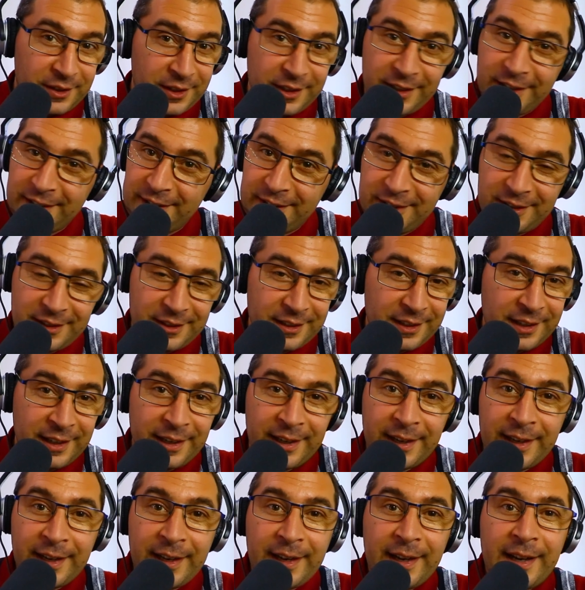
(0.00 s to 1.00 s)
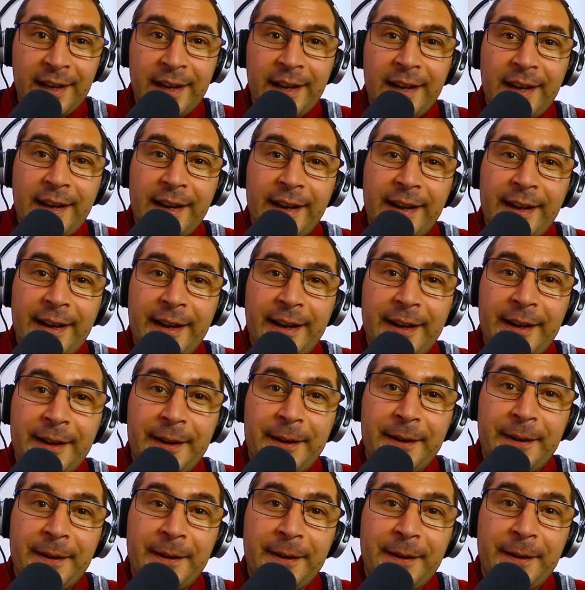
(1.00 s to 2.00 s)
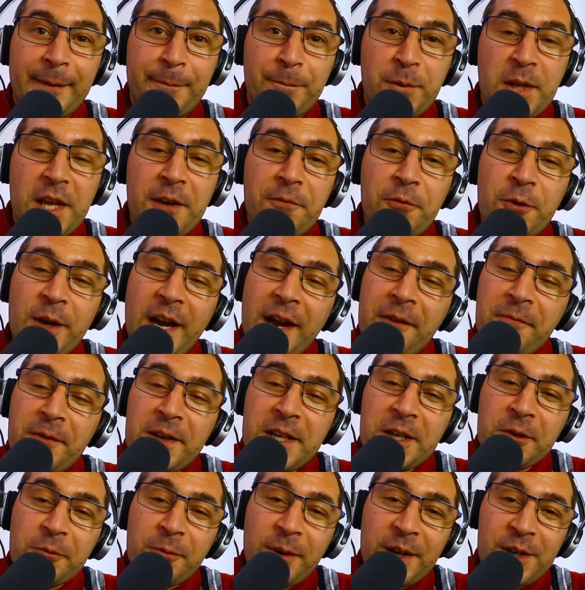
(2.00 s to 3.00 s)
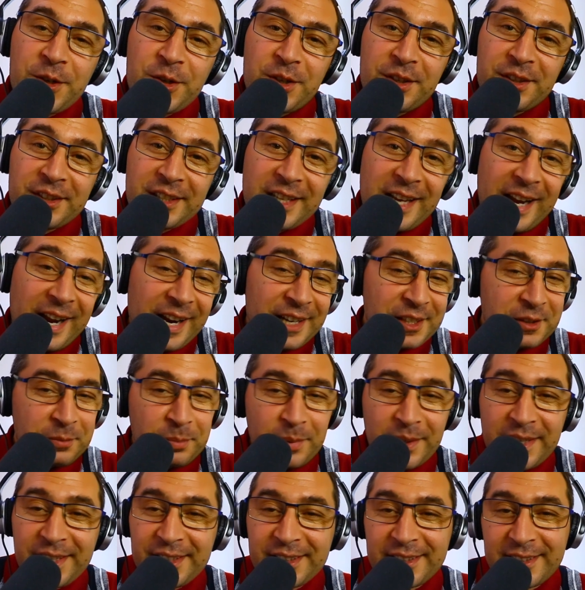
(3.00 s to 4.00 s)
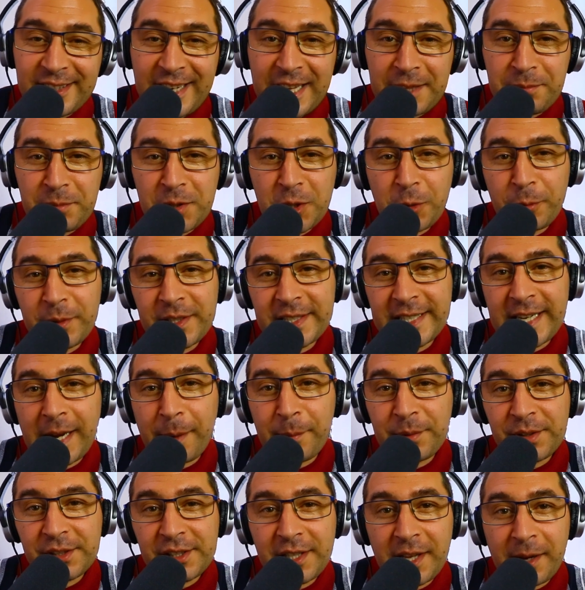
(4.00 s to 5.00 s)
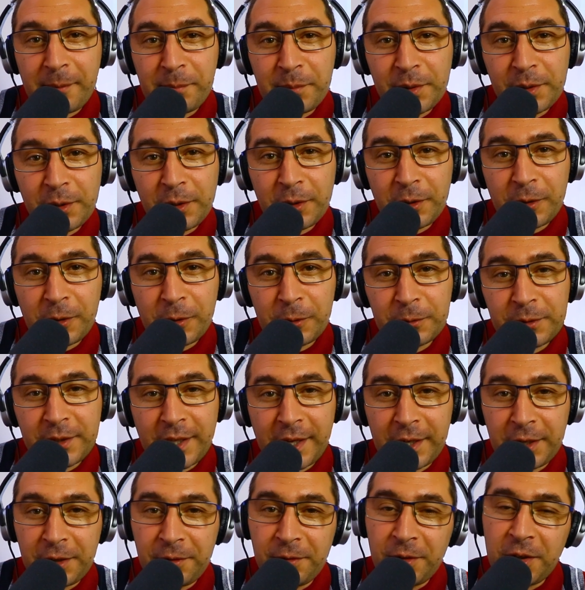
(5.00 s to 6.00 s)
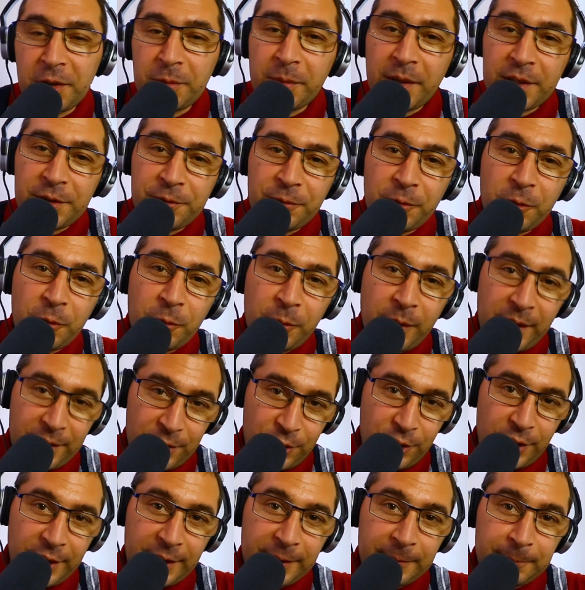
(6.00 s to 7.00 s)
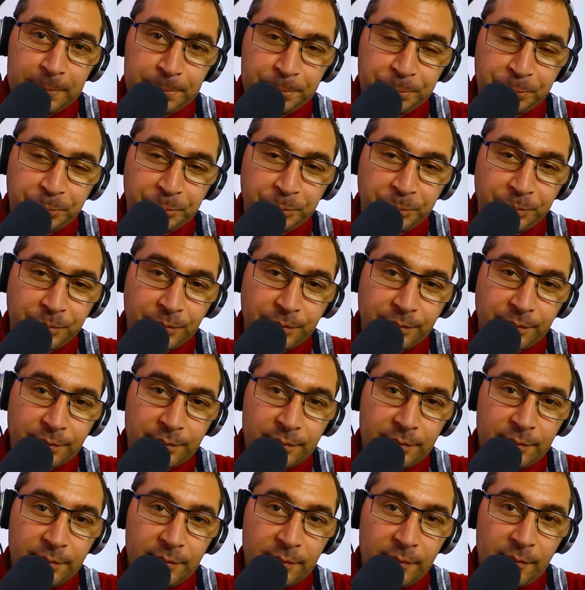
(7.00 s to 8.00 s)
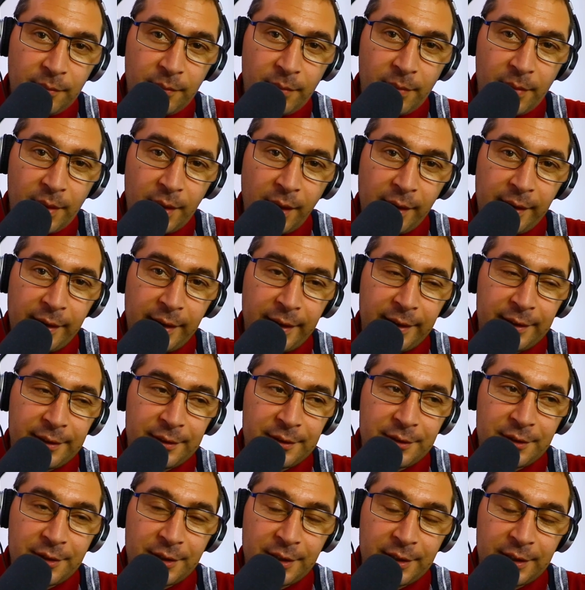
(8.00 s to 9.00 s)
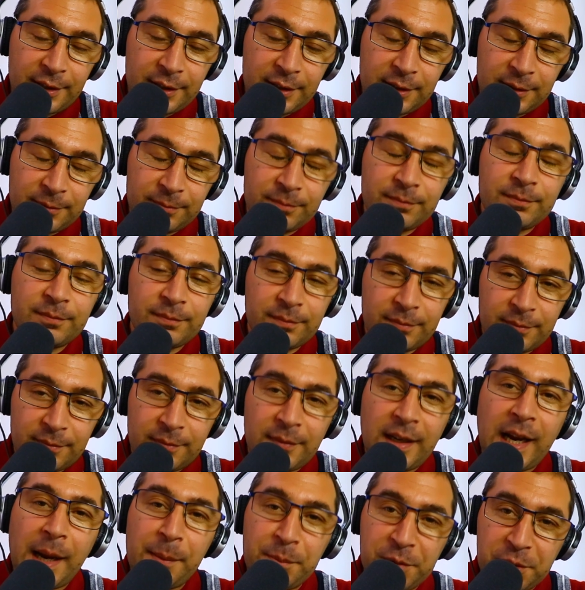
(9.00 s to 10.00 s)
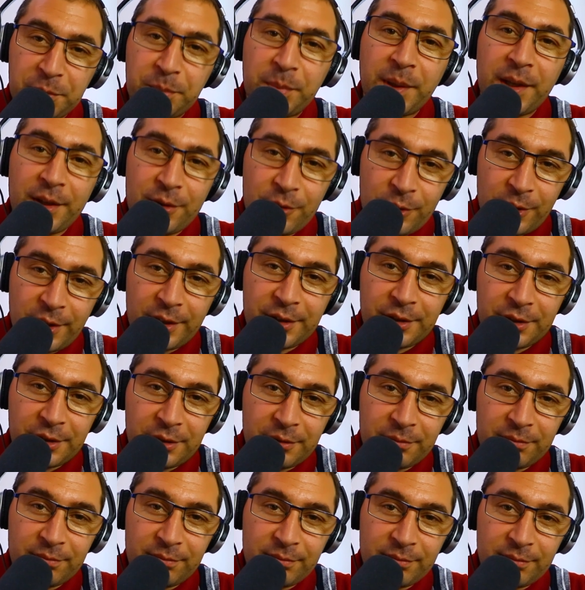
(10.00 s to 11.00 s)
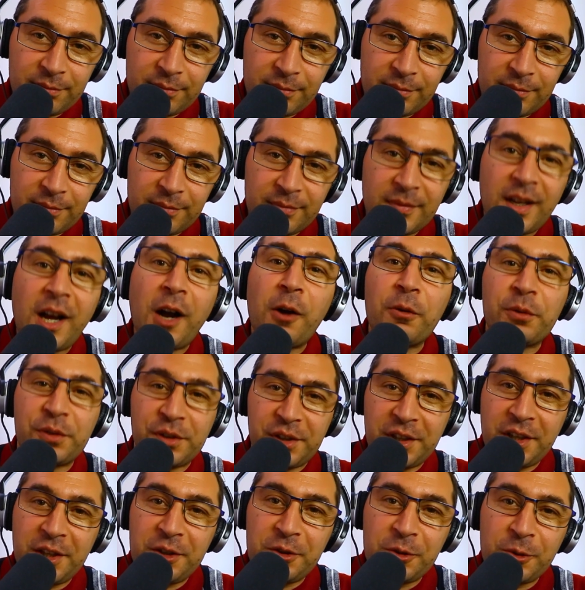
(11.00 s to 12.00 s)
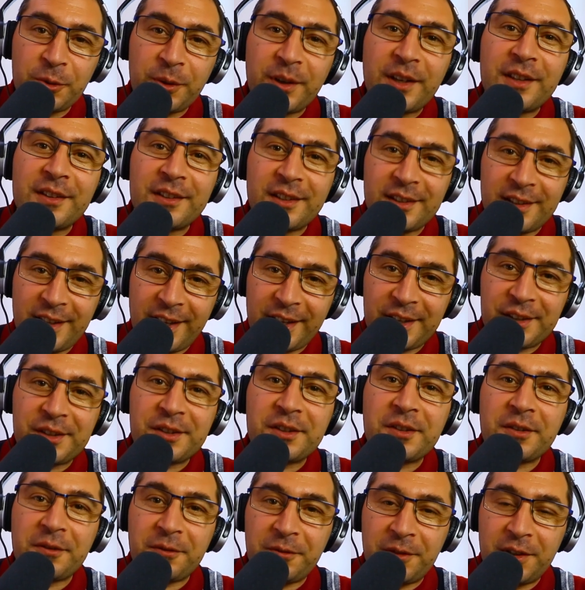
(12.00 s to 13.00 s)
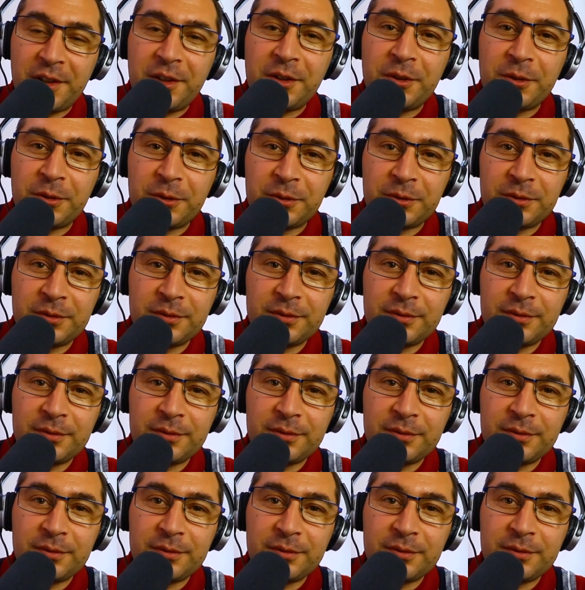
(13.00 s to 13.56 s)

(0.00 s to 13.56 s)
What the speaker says: it. If you have any questions, guys, please let me know in the comments down below. Thank you very much for watching. And I'm speechless. I'll see you in the next video.